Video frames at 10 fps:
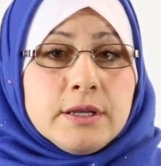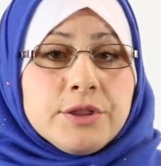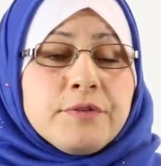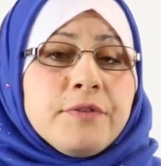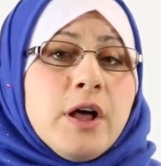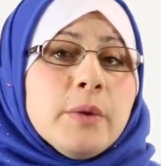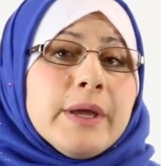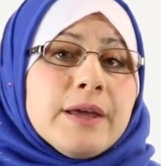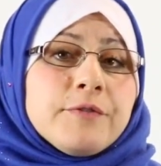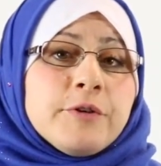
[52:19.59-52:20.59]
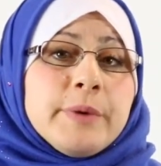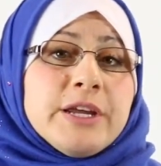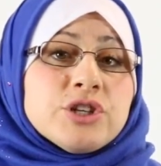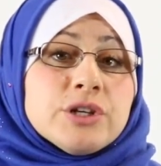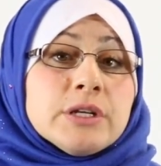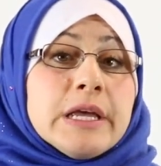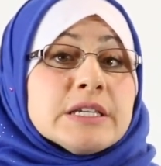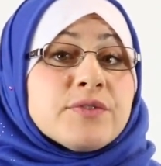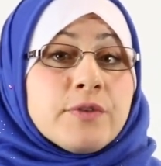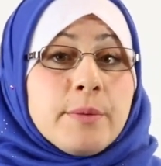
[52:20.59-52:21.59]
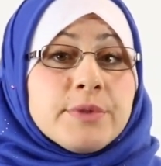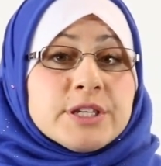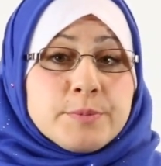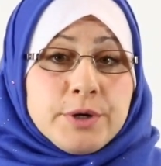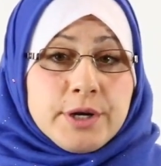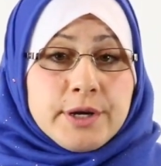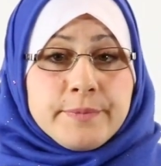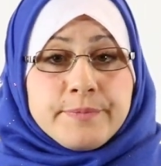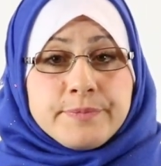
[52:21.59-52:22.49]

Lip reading: The following information is from this book.